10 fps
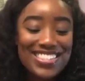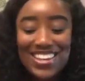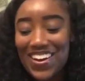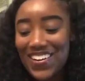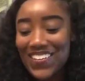
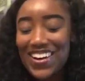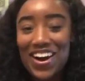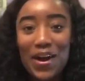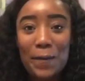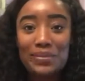so
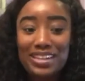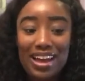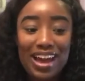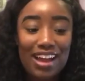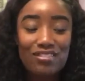um,
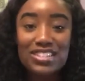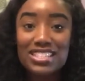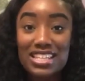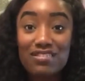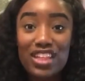yeah I
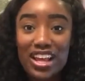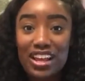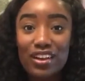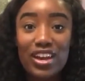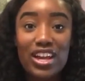received the
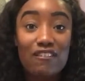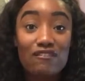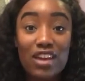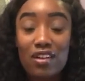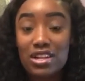hair in a
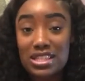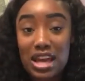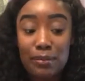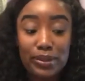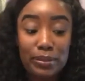very
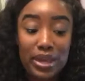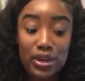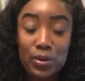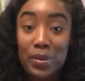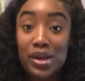timely
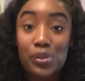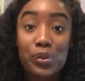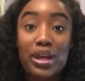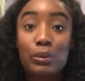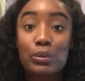manner by the
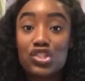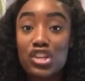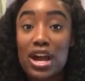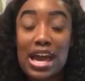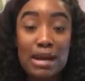way
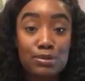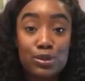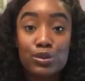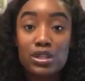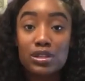which I
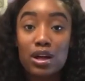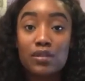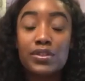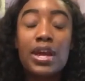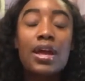absolutely
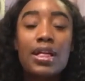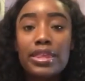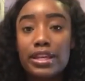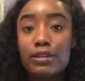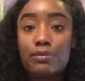loved
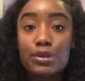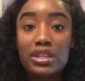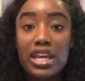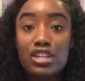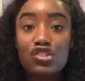the
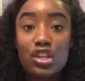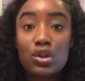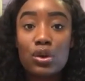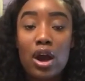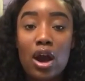
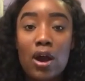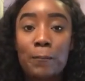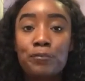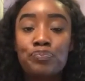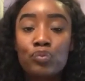communication
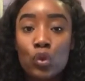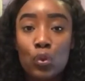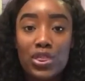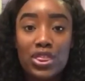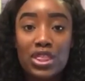um,
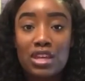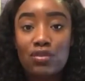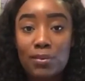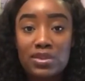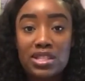with the
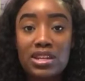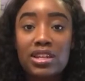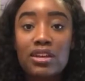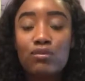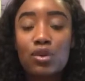
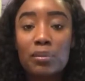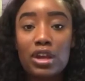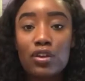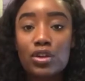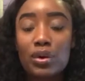representative from
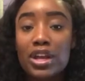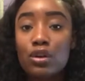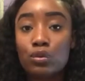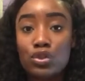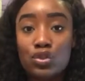Ariel
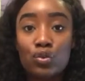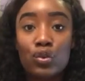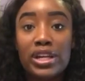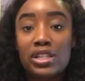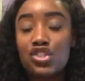Hair was
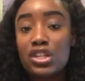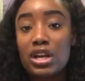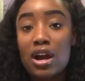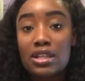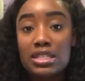great she
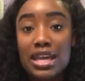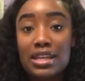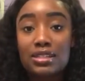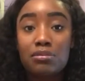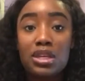
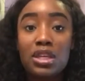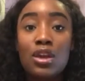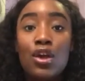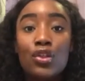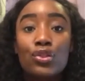contacted me
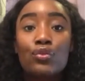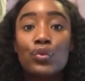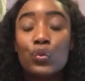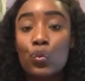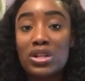
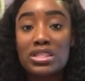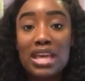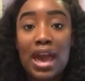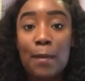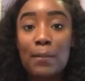through
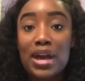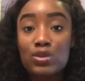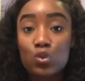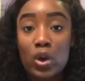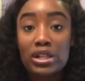WhatsApp
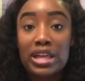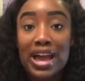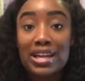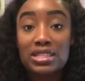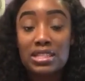as well
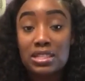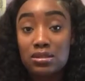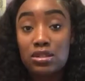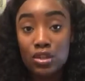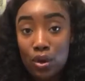as,
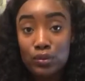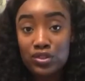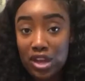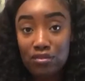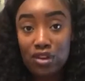you know,
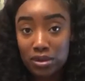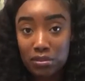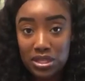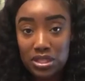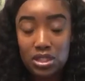direct
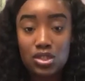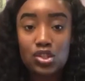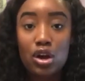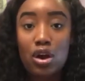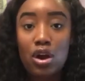
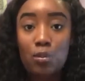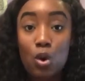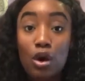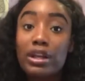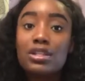message um,
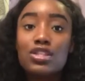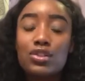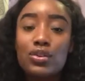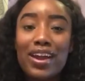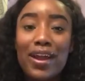on
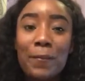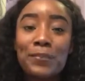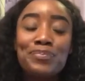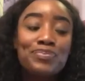Instagram.